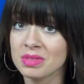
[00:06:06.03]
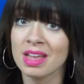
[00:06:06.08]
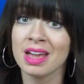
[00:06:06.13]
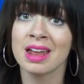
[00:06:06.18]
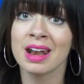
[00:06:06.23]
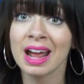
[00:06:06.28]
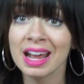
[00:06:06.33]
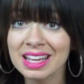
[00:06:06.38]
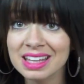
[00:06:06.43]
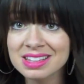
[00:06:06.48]

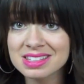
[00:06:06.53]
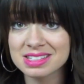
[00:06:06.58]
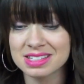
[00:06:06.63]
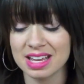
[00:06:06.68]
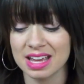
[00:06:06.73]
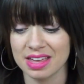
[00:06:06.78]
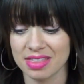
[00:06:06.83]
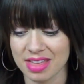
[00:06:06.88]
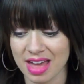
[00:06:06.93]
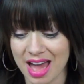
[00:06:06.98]
And I can
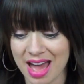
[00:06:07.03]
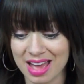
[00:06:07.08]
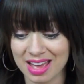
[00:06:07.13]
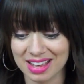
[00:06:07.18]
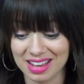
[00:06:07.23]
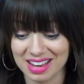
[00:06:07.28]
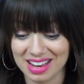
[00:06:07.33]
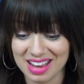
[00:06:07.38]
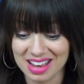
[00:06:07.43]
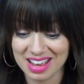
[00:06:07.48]
say
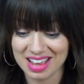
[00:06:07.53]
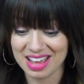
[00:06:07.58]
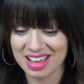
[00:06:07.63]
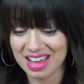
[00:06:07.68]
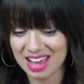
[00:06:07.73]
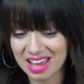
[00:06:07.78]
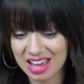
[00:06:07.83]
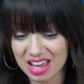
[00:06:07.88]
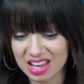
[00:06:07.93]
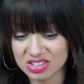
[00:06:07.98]
that
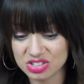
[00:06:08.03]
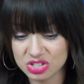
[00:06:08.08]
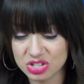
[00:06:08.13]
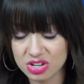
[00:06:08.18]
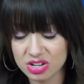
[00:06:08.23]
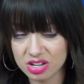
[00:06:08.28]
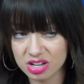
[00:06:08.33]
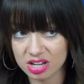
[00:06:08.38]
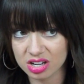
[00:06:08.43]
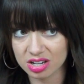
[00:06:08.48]
it
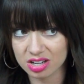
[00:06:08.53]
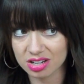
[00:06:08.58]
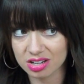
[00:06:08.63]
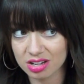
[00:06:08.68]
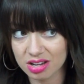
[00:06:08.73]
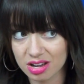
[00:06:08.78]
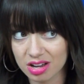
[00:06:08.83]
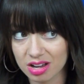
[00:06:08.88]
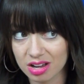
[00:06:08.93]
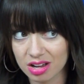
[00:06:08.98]
took
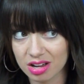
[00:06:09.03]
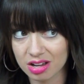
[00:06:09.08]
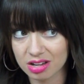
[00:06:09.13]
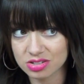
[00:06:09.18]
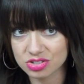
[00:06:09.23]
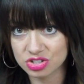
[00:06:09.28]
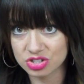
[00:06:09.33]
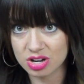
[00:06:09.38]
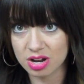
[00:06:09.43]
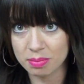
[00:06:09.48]

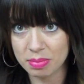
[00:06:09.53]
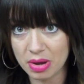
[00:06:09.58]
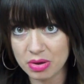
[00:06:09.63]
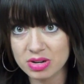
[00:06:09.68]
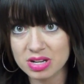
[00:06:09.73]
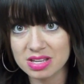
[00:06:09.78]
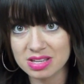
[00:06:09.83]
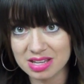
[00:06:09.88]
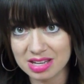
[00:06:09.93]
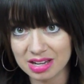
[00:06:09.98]
about
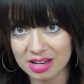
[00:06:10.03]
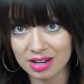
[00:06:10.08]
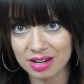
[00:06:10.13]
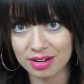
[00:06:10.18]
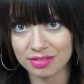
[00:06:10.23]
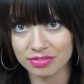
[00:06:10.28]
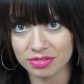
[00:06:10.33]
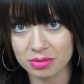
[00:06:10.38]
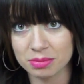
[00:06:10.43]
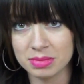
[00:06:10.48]
a
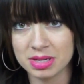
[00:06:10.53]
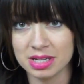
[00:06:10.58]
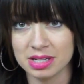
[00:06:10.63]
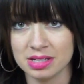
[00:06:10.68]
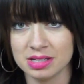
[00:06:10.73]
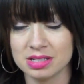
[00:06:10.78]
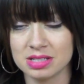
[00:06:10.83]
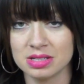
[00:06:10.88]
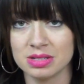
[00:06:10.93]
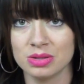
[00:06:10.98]
year for
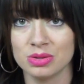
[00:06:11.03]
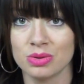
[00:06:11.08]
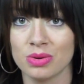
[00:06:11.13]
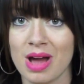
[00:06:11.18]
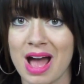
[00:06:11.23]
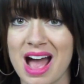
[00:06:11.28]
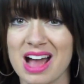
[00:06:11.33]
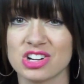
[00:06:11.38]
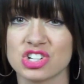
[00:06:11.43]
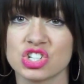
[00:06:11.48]
me to
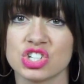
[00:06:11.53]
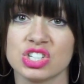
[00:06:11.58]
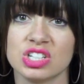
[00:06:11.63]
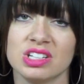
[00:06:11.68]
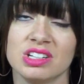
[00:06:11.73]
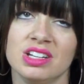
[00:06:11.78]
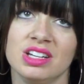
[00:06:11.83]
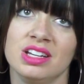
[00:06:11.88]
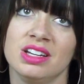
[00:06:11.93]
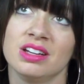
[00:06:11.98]

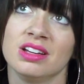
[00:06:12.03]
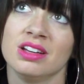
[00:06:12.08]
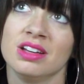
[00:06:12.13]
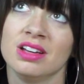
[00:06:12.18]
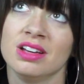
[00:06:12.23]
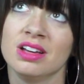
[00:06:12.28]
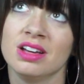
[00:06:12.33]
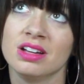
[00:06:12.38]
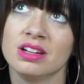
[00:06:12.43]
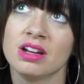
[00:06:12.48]
actually
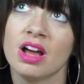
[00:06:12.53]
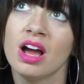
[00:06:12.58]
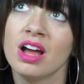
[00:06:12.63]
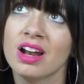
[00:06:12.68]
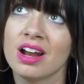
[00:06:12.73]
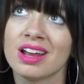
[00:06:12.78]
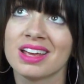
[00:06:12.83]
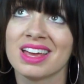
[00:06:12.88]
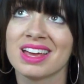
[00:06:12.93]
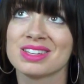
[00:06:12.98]
not,
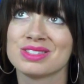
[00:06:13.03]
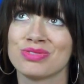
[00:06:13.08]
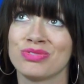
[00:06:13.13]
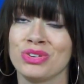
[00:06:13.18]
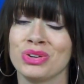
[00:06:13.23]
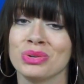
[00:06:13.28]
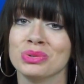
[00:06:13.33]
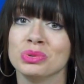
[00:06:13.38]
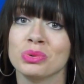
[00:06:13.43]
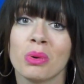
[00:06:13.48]
I guess,
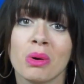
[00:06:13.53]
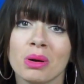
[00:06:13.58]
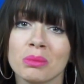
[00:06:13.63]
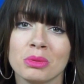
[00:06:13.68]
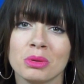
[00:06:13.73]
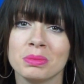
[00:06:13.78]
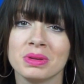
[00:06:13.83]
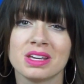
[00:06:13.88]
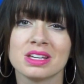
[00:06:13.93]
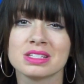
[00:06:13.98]
feel
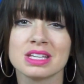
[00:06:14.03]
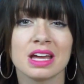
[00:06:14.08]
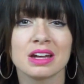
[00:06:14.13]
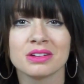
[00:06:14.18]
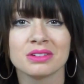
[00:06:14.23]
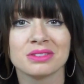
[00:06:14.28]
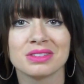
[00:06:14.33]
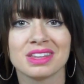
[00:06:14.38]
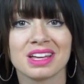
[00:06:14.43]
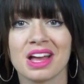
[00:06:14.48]
normal, because I
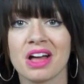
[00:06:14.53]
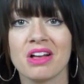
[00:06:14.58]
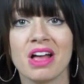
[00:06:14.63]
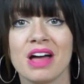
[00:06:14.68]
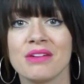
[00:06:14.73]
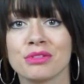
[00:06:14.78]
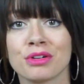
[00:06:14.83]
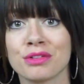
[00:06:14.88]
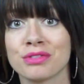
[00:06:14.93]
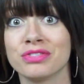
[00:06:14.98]
don't think I'll
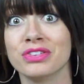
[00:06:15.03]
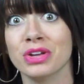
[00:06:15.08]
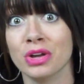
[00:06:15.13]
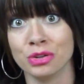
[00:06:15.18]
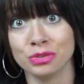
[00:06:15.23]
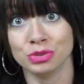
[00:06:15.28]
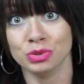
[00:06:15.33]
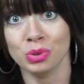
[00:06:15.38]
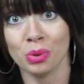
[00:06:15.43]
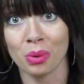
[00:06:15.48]
ever
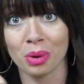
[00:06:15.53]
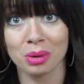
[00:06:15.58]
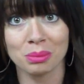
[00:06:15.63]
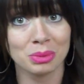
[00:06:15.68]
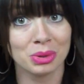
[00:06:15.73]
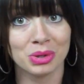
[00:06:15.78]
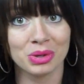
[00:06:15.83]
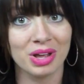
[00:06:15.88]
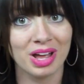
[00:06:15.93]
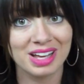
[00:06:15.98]
feel
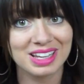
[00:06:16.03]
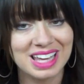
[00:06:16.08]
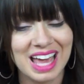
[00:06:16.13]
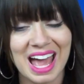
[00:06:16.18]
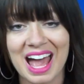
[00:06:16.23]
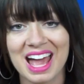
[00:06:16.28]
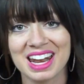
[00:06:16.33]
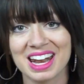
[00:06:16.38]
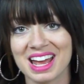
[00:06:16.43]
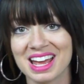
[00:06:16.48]
normal
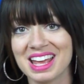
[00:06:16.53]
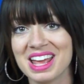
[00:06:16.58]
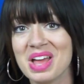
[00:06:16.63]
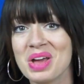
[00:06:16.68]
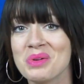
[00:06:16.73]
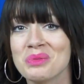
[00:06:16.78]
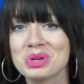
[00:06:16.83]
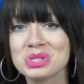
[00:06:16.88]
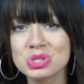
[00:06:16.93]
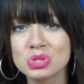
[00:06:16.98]
again.
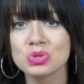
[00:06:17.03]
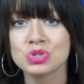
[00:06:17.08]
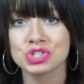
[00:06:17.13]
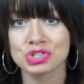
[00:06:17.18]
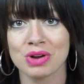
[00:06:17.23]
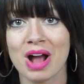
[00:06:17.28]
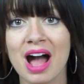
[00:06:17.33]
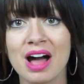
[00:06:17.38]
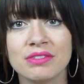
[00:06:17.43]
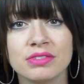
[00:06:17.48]
Once you
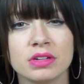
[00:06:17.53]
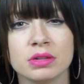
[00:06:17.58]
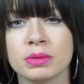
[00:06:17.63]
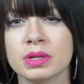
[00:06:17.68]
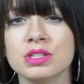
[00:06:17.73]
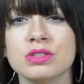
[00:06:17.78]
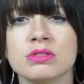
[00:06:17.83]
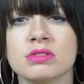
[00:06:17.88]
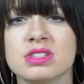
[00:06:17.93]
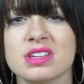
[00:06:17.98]
travel,
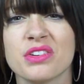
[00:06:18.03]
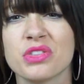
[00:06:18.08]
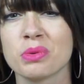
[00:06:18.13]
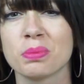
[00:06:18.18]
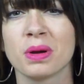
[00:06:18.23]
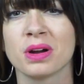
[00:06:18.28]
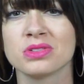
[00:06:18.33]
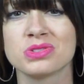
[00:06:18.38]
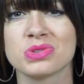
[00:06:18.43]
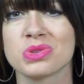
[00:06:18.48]
once you see other
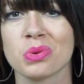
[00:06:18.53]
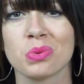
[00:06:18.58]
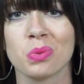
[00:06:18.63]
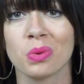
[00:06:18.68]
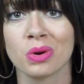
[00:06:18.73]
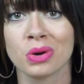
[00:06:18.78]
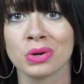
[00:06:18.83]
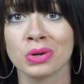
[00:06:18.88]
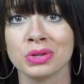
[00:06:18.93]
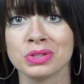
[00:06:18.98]
parts of the
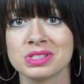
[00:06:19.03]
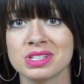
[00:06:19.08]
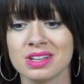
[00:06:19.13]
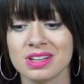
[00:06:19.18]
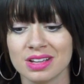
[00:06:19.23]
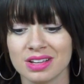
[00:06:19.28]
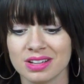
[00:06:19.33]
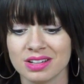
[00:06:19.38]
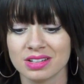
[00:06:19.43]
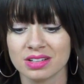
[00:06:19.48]
world,
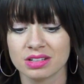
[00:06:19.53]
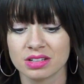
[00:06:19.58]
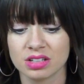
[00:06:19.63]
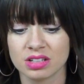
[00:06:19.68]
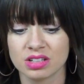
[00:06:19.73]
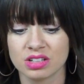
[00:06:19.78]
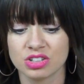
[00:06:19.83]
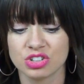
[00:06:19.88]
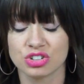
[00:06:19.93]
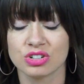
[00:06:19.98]

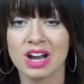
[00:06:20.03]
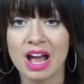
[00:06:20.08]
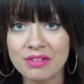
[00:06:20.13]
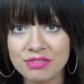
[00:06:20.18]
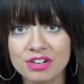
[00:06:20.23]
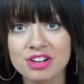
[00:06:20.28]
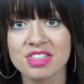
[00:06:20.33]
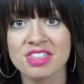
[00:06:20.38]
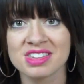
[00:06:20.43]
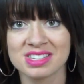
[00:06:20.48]
you're
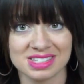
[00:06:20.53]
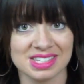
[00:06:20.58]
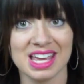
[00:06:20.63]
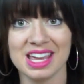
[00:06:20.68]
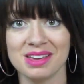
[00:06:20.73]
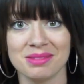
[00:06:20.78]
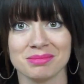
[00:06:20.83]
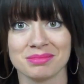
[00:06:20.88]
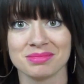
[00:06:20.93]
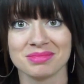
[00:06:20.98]
never the
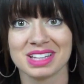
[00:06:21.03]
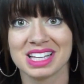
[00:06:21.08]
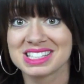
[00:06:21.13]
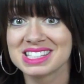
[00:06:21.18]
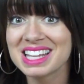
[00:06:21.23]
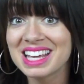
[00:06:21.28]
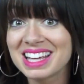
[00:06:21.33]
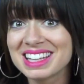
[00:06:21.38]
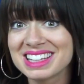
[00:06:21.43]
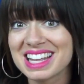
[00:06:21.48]
same. That's
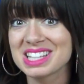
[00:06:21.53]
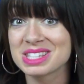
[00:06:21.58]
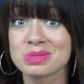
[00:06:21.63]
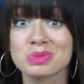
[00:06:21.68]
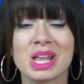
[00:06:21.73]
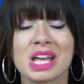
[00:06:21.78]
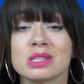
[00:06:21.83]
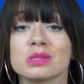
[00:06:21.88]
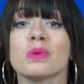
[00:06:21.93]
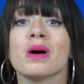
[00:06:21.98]
it.
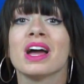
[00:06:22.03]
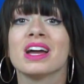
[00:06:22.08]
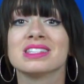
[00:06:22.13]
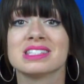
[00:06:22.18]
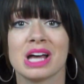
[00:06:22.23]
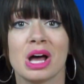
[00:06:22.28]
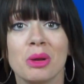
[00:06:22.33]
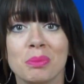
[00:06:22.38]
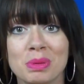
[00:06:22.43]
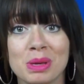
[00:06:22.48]
That's why I
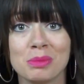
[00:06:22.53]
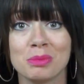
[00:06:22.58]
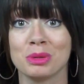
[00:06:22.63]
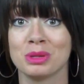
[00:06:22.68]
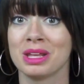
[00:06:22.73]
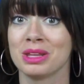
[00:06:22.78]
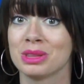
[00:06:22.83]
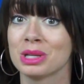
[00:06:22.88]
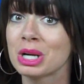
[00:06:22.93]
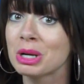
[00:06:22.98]
tell people
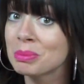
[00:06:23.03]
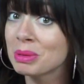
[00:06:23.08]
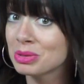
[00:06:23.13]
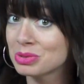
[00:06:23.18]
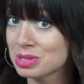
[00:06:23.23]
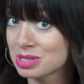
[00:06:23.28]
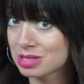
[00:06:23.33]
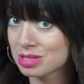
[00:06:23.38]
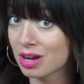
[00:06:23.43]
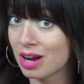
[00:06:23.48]
that they're about
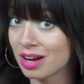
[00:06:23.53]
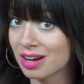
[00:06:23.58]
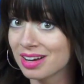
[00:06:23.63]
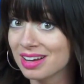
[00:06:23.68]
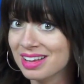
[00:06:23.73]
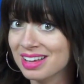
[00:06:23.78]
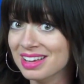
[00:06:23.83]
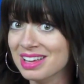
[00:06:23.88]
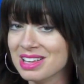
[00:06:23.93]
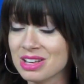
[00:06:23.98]

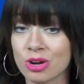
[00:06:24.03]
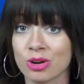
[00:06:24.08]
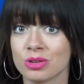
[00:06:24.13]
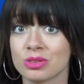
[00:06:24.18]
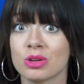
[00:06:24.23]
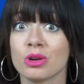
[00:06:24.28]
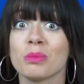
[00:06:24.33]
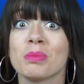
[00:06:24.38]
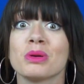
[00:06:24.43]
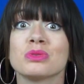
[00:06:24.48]

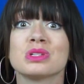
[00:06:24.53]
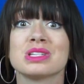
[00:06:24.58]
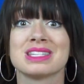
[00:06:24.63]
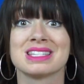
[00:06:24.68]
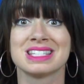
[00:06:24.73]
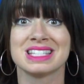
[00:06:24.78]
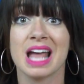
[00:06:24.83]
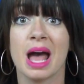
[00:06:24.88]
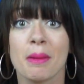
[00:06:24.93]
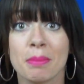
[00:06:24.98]
to
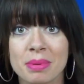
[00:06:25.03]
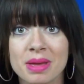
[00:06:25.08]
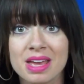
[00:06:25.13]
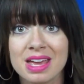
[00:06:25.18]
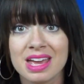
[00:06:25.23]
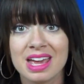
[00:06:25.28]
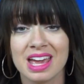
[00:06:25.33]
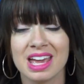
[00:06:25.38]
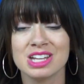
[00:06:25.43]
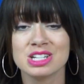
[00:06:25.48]
step
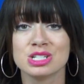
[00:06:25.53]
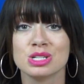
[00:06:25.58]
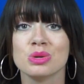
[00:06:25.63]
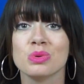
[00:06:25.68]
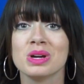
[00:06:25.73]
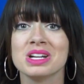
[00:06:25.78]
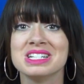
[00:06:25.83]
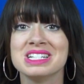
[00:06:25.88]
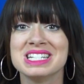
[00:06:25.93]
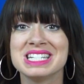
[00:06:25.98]

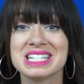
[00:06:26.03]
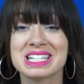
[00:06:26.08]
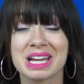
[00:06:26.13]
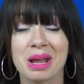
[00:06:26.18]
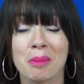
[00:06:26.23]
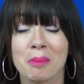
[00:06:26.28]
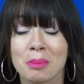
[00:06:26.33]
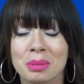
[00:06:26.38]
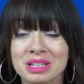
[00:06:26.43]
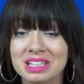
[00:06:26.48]
into a
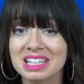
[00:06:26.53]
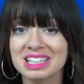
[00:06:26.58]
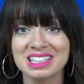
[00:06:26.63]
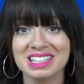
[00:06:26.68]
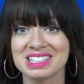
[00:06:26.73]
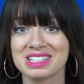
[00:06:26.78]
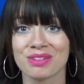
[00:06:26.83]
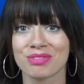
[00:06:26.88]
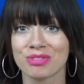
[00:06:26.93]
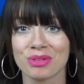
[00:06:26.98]

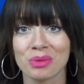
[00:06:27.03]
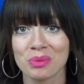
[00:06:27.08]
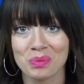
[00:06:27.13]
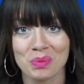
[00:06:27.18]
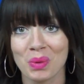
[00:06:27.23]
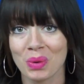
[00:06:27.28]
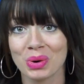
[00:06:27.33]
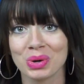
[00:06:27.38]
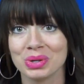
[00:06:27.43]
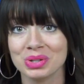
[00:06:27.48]
completely different
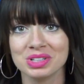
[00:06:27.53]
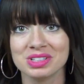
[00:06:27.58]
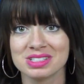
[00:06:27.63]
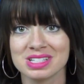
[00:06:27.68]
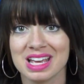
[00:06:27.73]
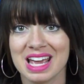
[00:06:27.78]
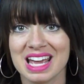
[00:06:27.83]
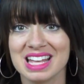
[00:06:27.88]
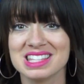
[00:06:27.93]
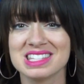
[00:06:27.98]
world
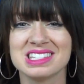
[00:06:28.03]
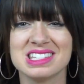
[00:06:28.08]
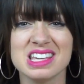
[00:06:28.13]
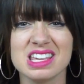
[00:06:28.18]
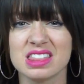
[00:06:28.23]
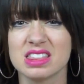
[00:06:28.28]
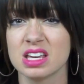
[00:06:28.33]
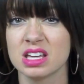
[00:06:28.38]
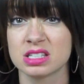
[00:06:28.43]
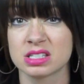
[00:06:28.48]
and see
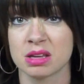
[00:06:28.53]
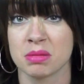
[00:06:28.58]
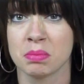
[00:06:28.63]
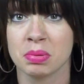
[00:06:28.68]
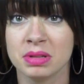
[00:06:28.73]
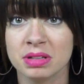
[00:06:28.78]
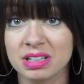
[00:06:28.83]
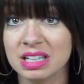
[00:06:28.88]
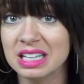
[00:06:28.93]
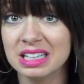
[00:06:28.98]
things
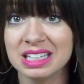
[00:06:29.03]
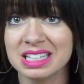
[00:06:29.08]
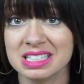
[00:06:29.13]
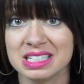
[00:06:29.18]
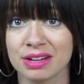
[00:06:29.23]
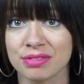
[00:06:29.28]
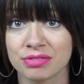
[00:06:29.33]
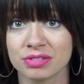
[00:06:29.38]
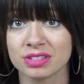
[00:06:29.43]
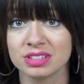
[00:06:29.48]
completely
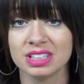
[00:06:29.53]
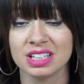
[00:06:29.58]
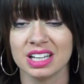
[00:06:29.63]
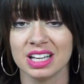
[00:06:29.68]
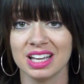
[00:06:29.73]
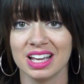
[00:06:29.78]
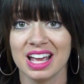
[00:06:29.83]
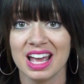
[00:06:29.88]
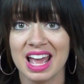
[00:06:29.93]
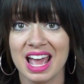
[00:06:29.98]

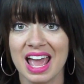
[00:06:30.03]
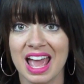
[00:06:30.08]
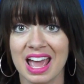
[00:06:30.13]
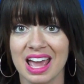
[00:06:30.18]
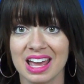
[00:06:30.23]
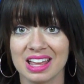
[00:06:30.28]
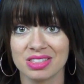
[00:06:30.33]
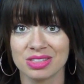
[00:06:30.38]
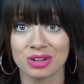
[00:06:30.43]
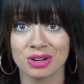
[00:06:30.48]
differently,
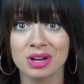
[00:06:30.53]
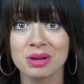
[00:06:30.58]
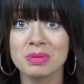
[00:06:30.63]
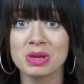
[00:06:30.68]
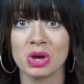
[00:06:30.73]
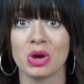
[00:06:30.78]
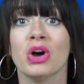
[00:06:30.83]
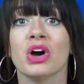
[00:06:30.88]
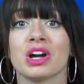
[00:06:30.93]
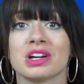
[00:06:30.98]
and they're going to be
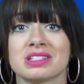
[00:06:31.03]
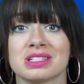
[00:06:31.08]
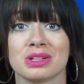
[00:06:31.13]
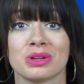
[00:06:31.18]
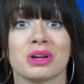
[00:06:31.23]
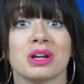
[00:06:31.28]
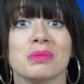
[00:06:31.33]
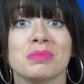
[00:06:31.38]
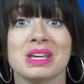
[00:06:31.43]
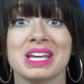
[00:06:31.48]
hooked. They're
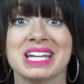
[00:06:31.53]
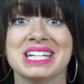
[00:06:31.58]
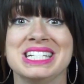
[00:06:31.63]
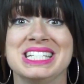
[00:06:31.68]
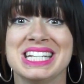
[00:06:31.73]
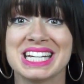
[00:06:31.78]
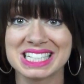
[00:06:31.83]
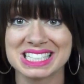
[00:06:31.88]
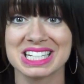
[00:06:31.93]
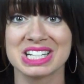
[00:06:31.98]
going to be
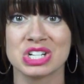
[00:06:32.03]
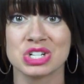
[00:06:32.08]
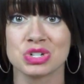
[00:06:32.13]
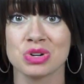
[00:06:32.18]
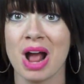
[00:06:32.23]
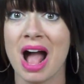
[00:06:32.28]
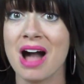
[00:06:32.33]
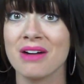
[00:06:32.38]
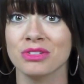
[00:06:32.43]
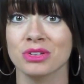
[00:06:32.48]
addicted to
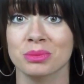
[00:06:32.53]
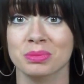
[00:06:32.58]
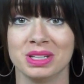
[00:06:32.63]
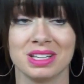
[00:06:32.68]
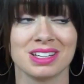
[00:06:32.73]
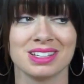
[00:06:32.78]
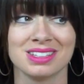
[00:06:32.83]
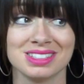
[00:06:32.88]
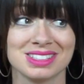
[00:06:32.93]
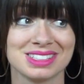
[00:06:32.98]
travel,
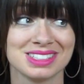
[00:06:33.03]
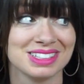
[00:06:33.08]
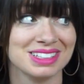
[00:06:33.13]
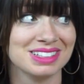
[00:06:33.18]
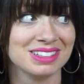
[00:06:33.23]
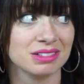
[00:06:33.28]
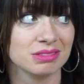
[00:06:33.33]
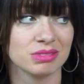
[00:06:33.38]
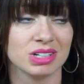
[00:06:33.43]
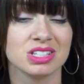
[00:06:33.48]
because
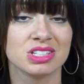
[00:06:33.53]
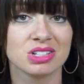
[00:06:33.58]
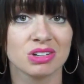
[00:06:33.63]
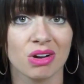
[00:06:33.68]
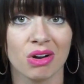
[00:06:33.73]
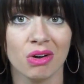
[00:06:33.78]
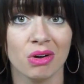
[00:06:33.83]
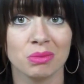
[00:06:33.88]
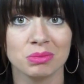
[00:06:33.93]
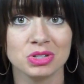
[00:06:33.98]
once you're
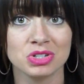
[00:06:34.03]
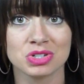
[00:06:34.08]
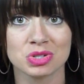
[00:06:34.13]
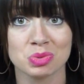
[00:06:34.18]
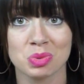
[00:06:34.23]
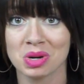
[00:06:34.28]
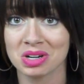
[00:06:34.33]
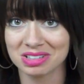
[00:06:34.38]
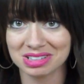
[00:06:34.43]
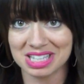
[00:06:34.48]
home, you
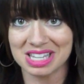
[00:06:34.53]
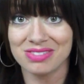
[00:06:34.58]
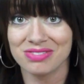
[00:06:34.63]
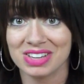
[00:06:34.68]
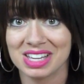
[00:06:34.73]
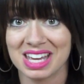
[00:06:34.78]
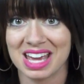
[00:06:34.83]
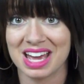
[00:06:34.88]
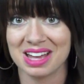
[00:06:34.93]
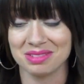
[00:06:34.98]
just want to leave
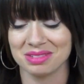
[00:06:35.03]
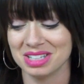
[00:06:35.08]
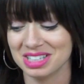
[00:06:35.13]
again.